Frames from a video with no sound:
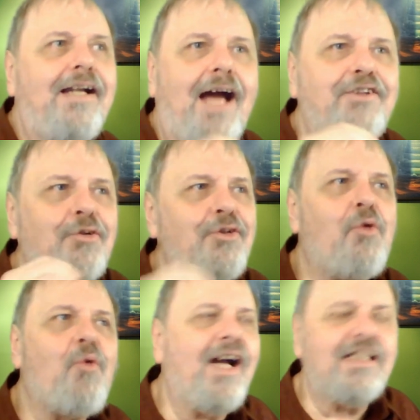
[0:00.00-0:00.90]
and I don't
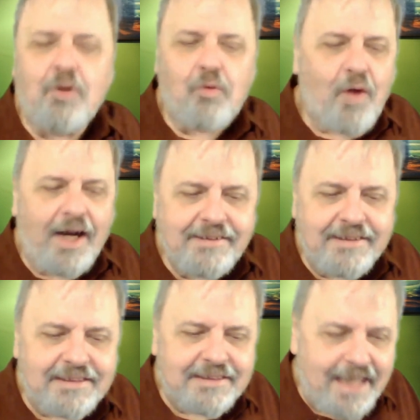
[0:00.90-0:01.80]
know why it's more
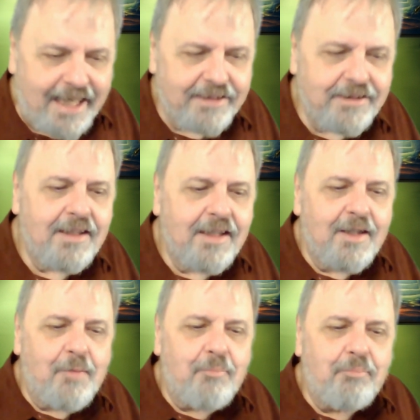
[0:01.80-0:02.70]
widely said,
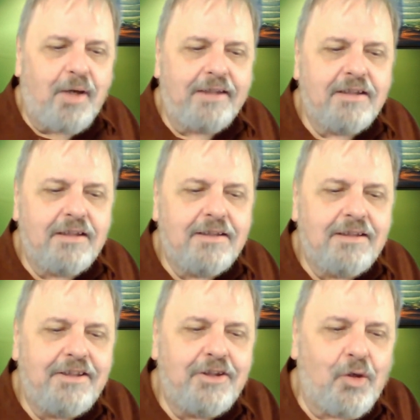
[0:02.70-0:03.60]
but,
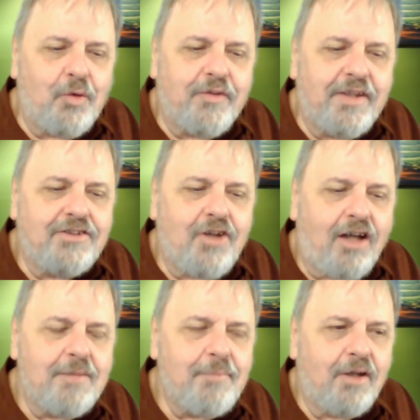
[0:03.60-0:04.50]
you know, they
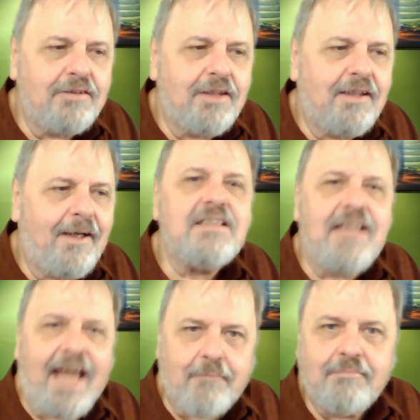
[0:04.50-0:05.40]
talk about
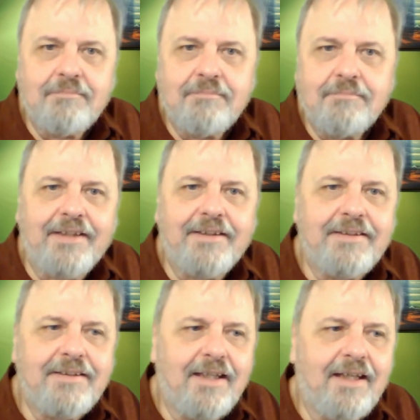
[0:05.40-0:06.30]
Islam
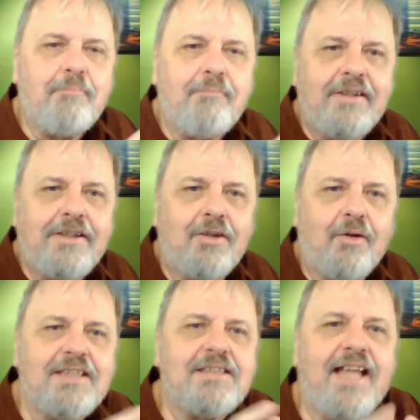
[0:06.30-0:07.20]
and the, you
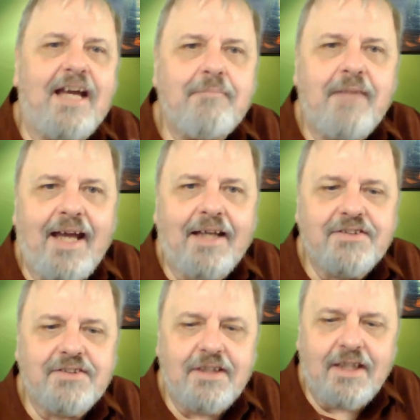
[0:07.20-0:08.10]
know, Islam
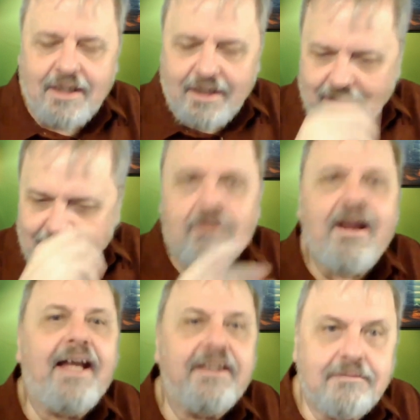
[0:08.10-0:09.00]
has the
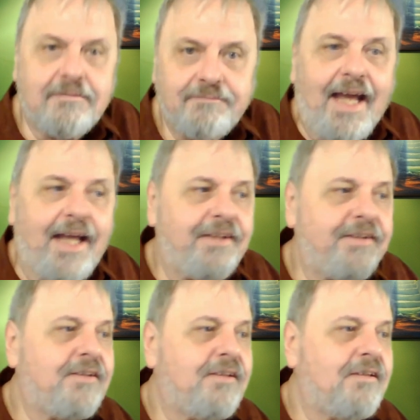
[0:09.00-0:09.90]
Quran and
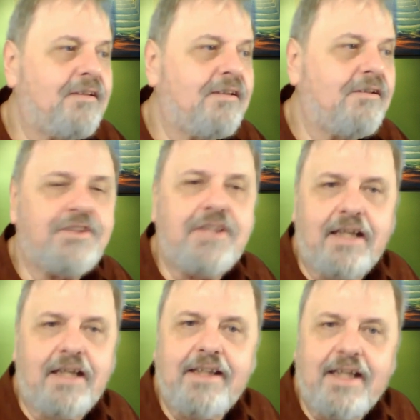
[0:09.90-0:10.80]
yes.
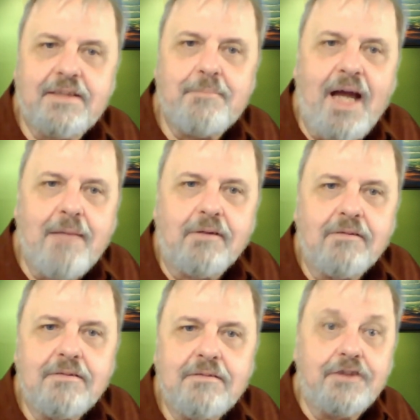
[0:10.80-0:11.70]
Christianity has the Bible
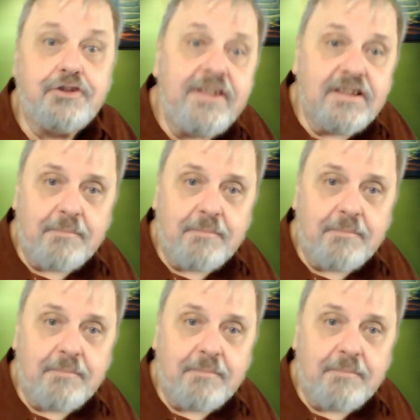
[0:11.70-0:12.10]
and